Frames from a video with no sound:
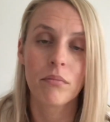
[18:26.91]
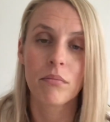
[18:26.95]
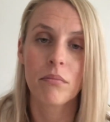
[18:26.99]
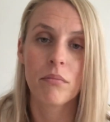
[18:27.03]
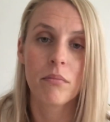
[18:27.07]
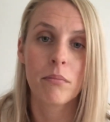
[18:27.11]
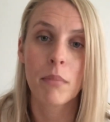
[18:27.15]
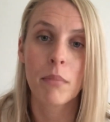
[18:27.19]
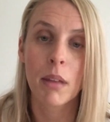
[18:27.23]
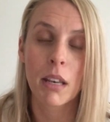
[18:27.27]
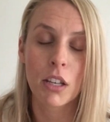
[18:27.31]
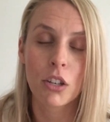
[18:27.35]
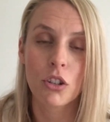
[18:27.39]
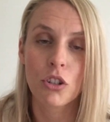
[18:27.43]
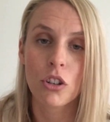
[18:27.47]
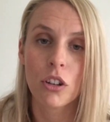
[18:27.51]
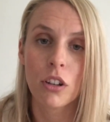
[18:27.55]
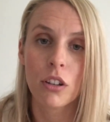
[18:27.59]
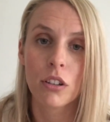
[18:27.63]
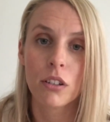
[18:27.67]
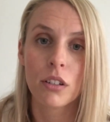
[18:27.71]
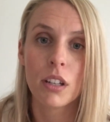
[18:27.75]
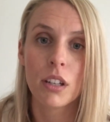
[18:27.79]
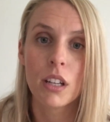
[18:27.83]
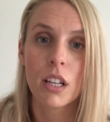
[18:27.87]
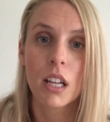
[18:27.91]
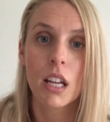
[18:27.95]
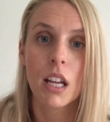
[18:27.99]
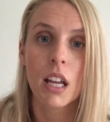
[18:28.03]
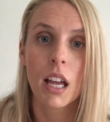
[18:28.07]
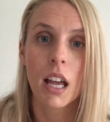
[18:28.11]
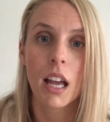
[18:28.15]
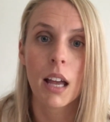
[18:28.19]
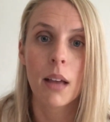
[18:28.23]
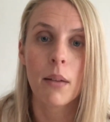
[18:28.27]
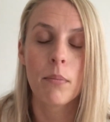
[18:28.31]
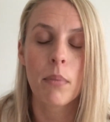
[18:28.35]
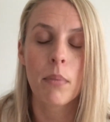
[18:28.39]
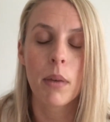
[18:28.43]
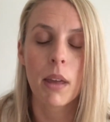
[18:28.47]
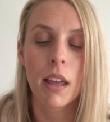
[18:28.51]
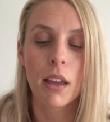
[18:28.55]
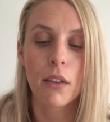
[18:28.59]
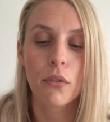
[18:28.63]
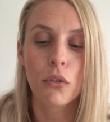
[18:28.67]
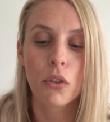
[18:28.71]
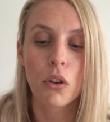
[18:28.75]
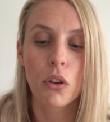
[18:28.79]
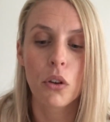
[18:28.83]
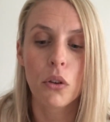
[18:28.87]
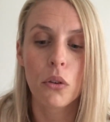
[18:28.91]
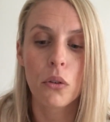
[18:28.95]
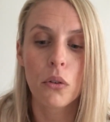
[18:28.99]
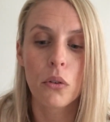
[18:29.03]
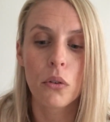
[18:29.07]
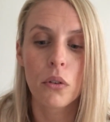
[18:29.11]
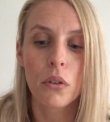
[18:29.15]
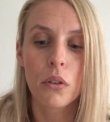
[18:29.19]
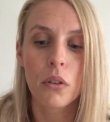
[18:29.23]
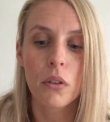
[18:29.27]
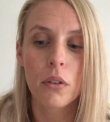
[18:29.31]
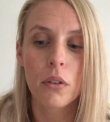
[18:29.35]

mention. But if you